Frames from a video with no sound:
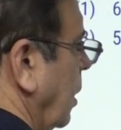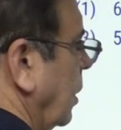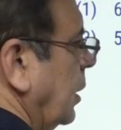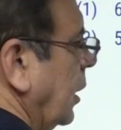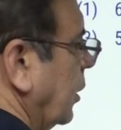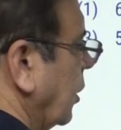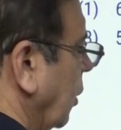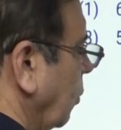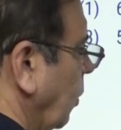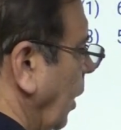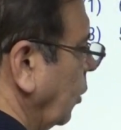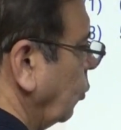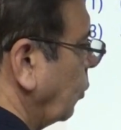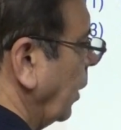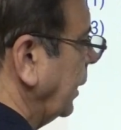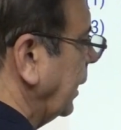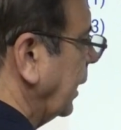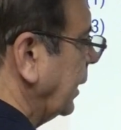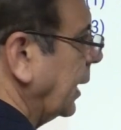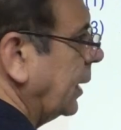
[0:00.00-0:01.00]
this is
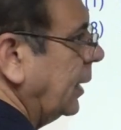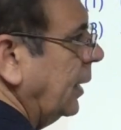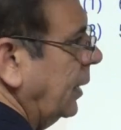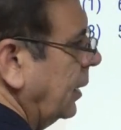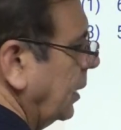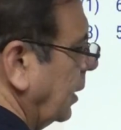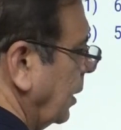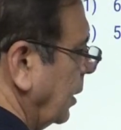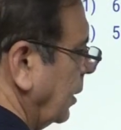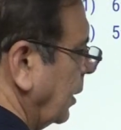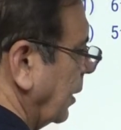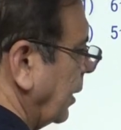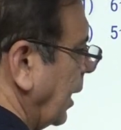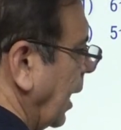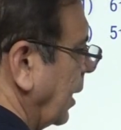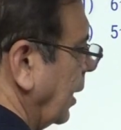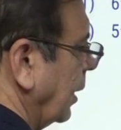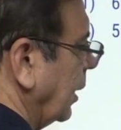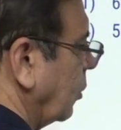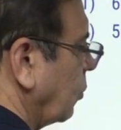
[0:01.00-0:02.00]
120 degree, this
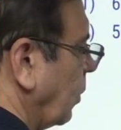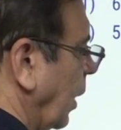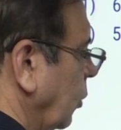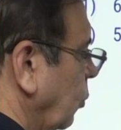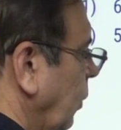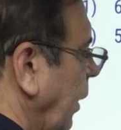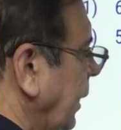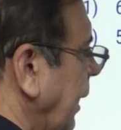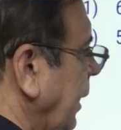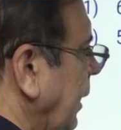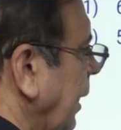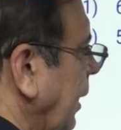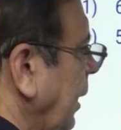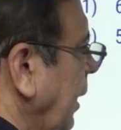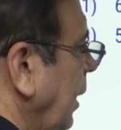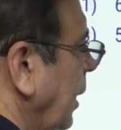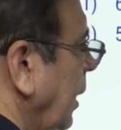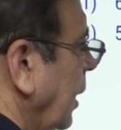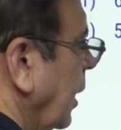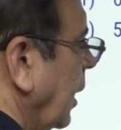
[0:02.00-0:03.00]
angle is 120
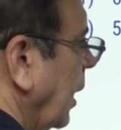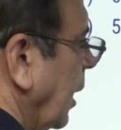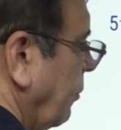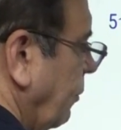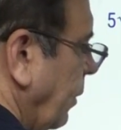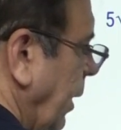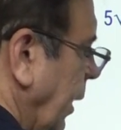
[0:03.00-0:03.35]
degree. If